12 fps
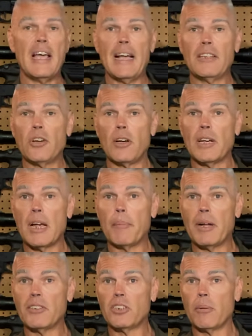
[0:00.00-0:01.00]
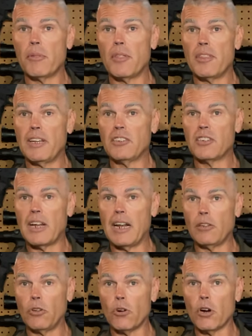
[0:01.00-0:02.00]
and talking about some of the things that
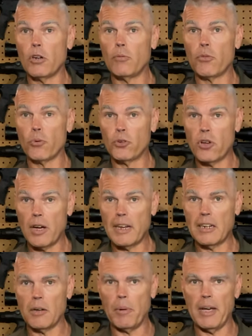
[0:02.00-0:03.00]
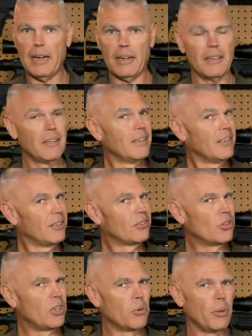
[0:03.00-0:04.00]
I learned through talking to Mike.
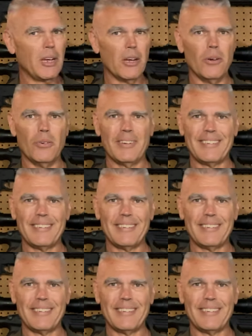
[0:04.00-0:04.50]
So here we go.